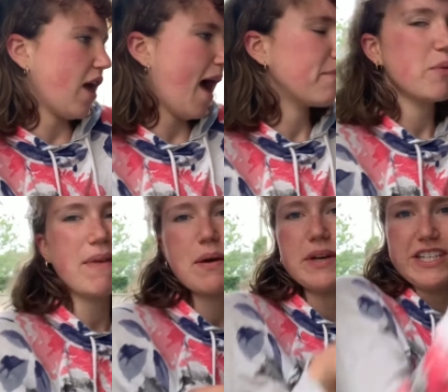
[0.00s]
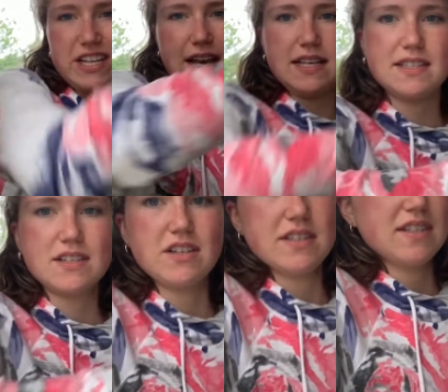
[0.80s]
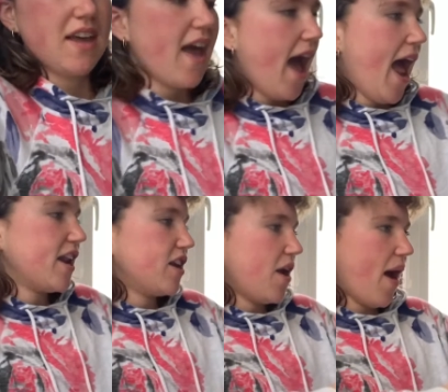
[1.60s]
I'm on my wish list, because I don't know,